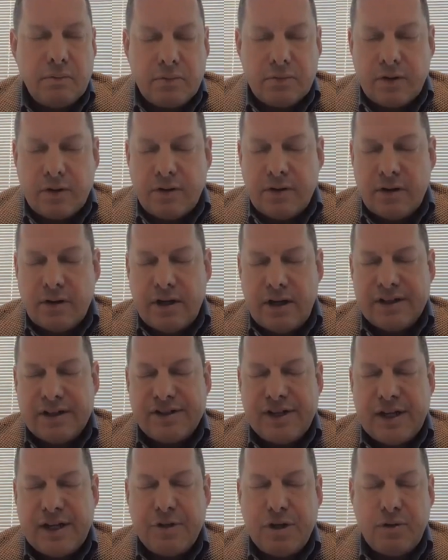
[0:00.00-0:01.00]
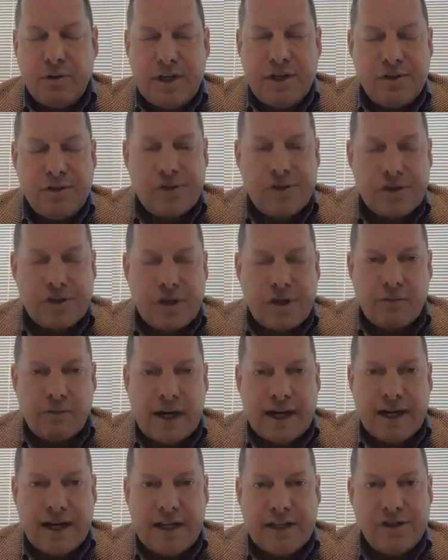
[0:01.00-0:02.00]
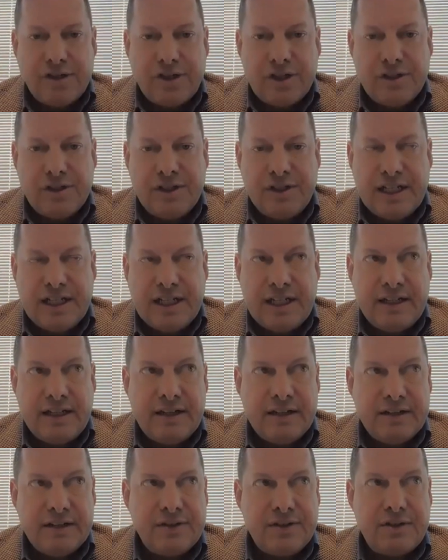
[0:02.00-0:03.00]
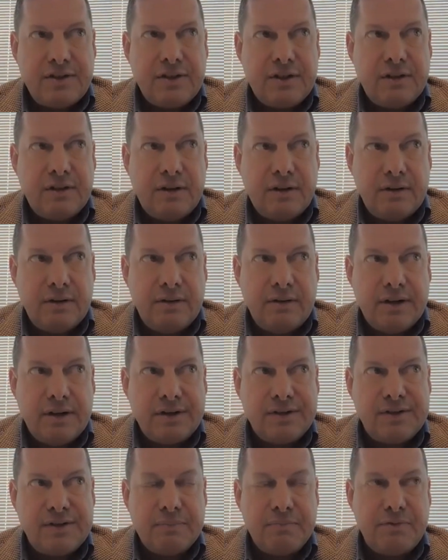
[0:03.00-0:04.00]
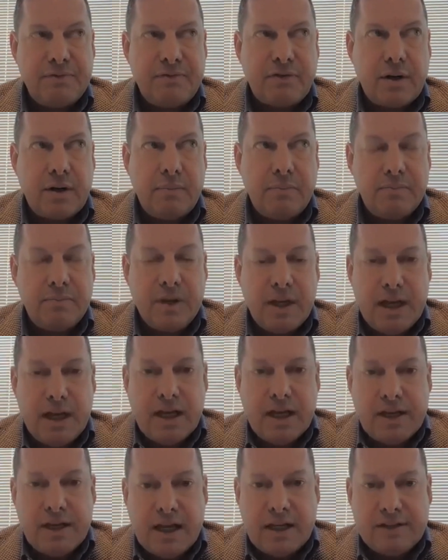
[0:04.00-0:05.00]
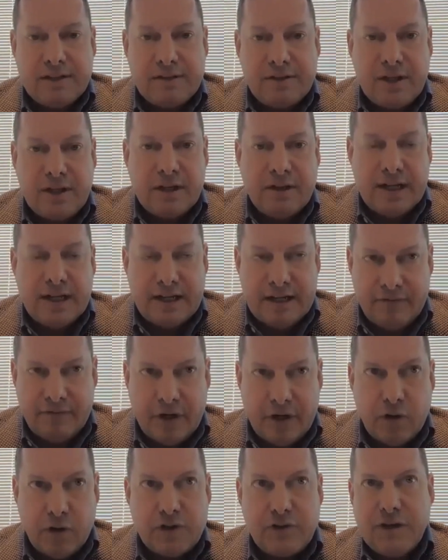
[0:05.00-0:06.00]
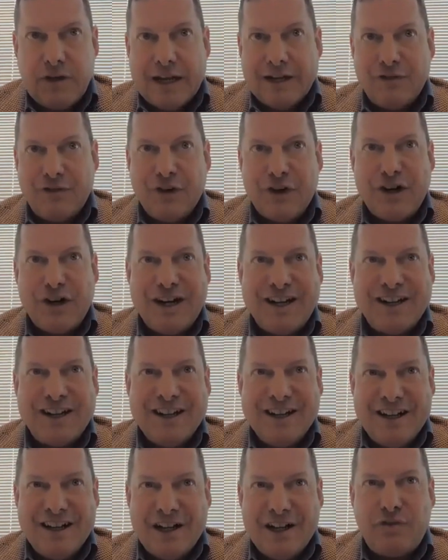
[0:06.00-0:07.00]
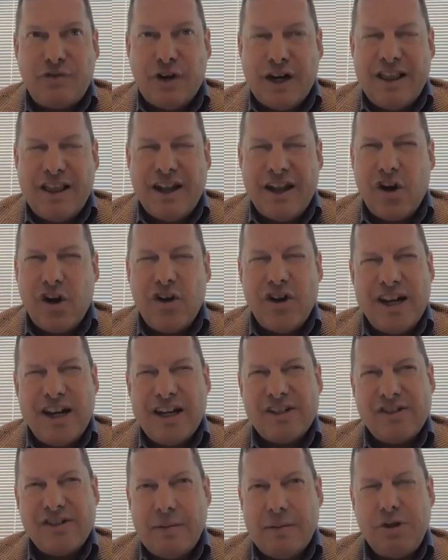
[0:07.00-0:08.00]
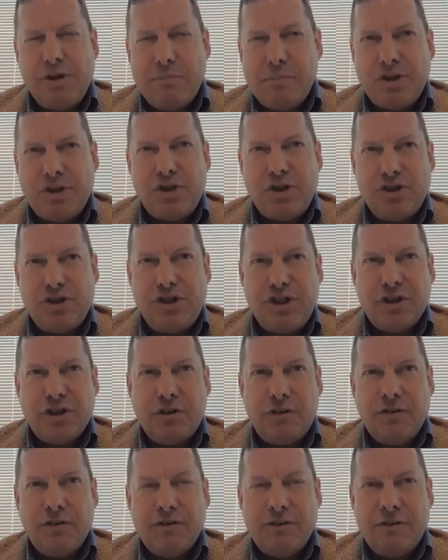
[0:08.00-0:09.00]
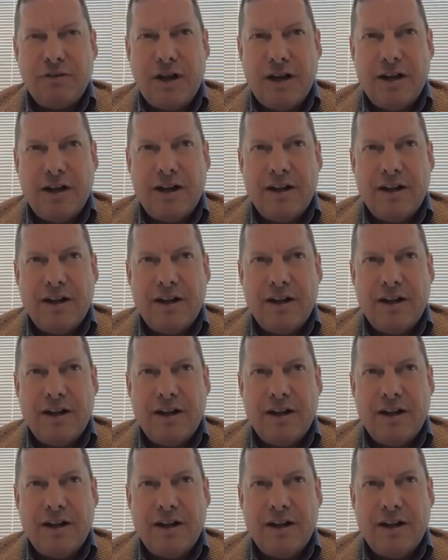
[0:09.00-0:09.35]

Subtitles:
the exemption we use is called Regulation D. It's exempt from, even though it's funny, they call it an exemption, but you're still